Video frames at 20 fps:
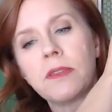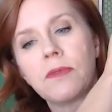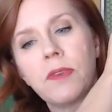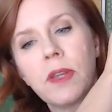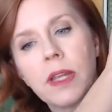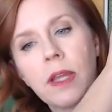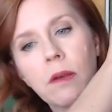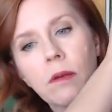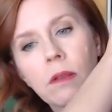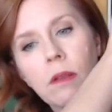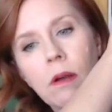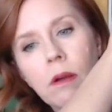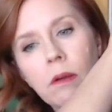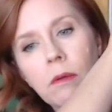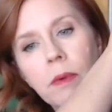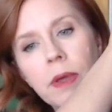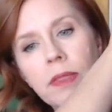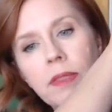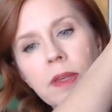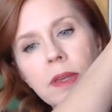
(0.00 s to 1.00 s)
video
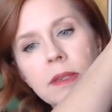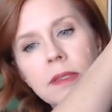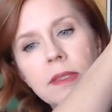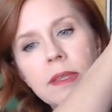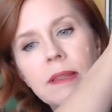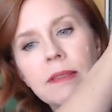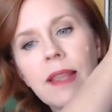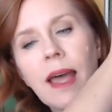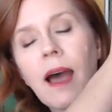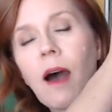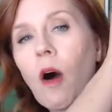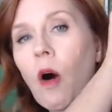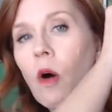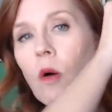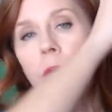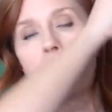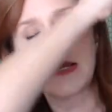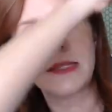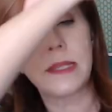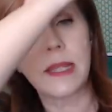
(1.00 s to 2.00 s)
along with this, and that
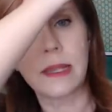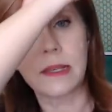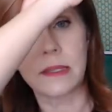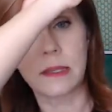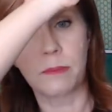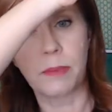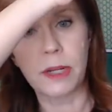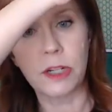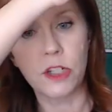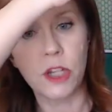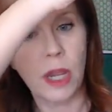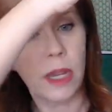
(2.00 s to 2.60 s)
always takes a bunch of